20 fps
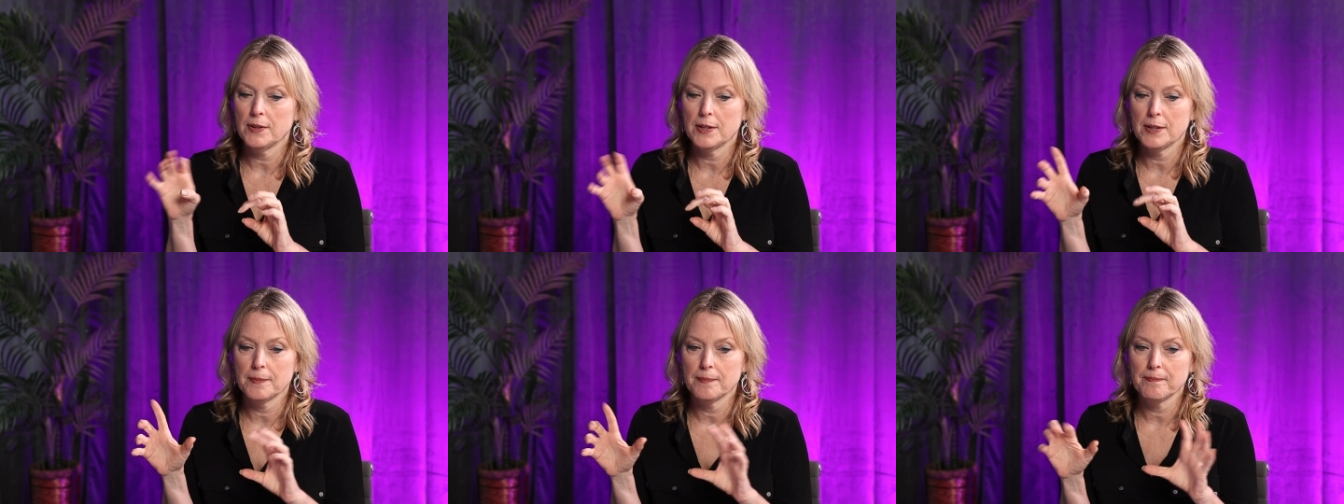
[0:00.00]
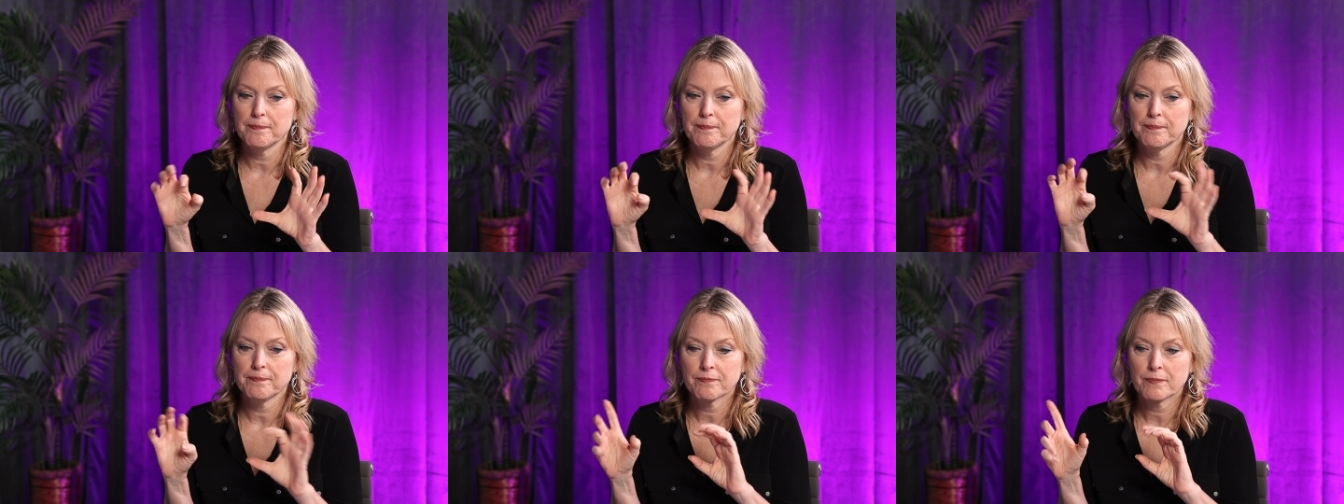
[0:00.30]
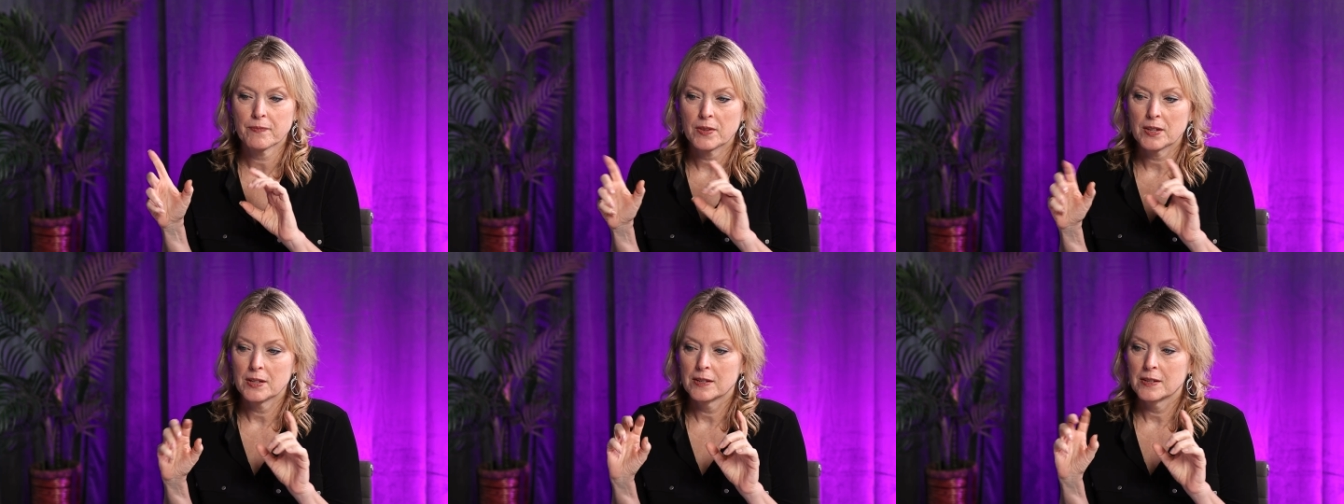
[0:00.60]
um,
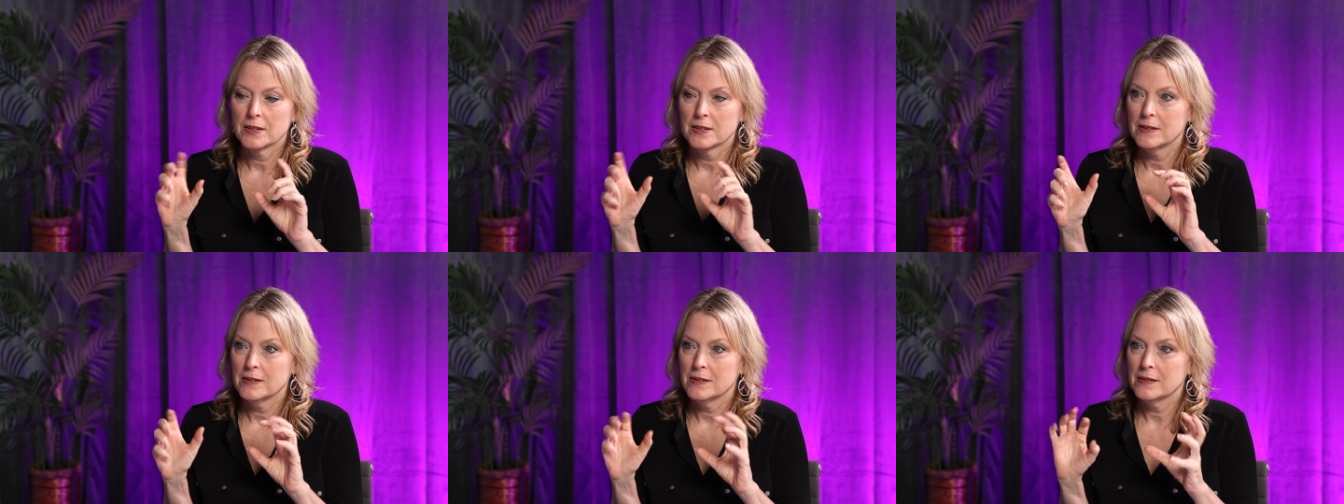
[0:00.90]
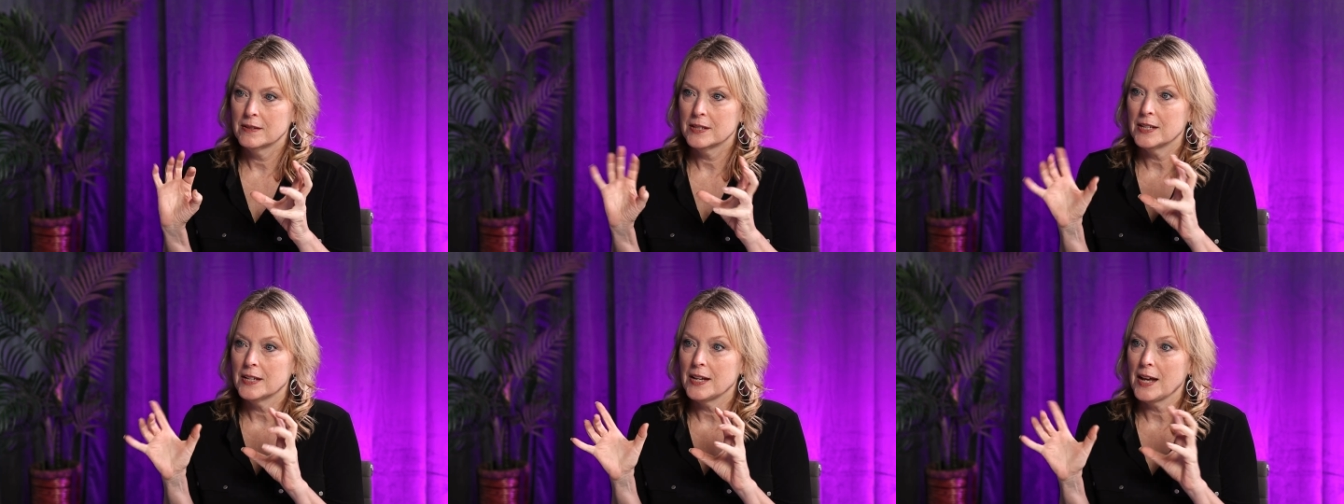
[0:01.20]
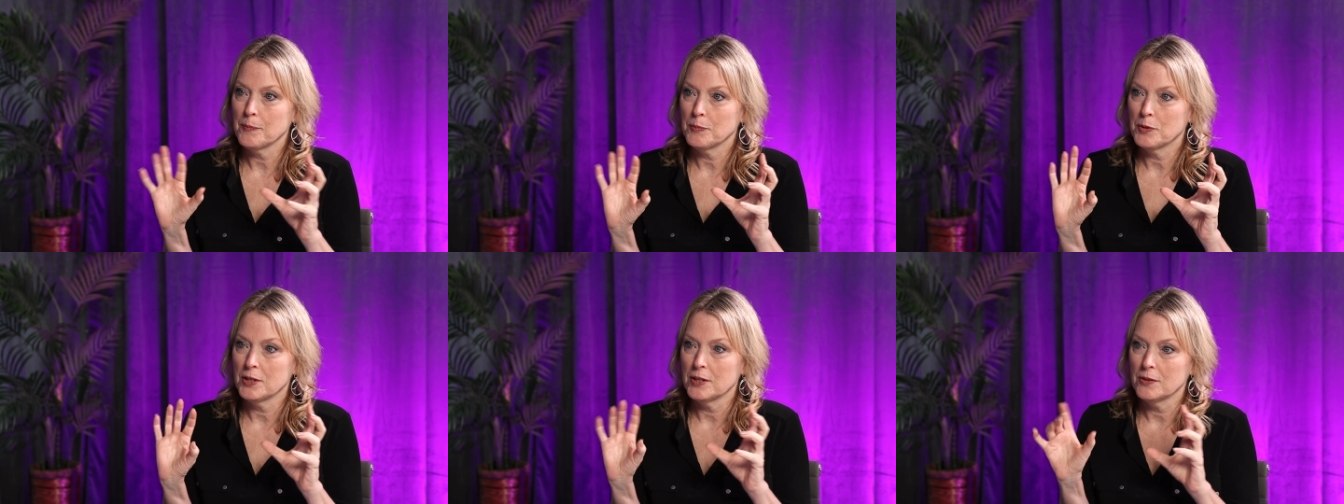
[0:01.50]

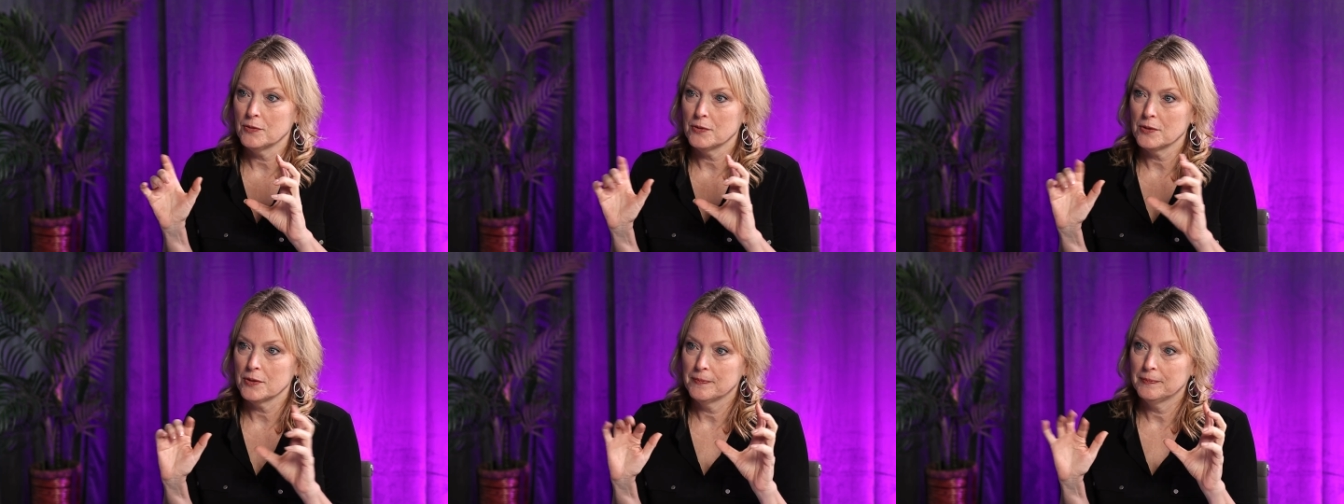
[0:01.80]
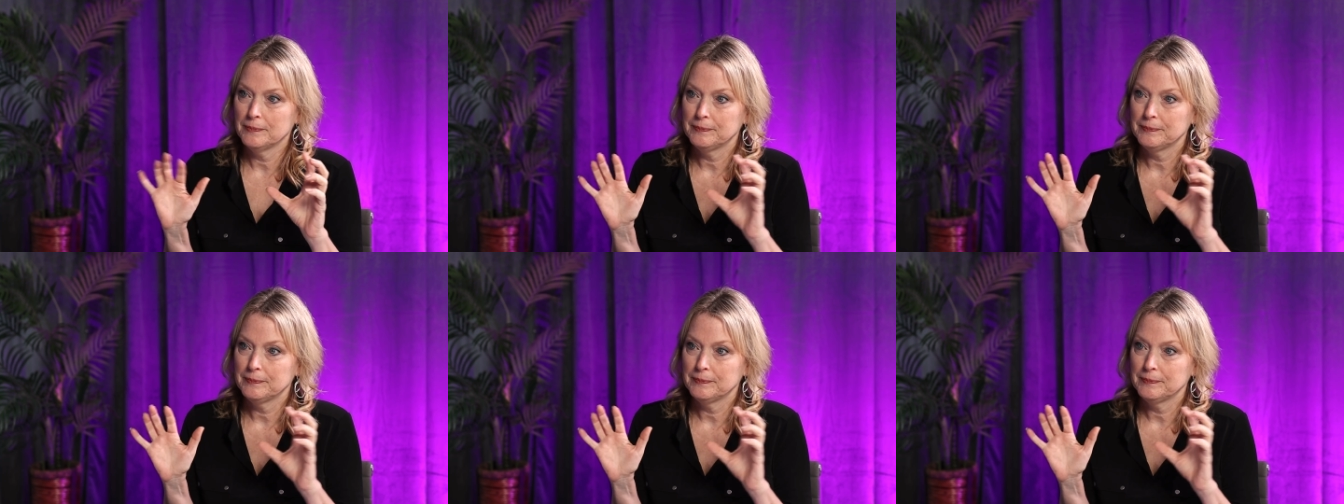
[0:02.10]
synapses.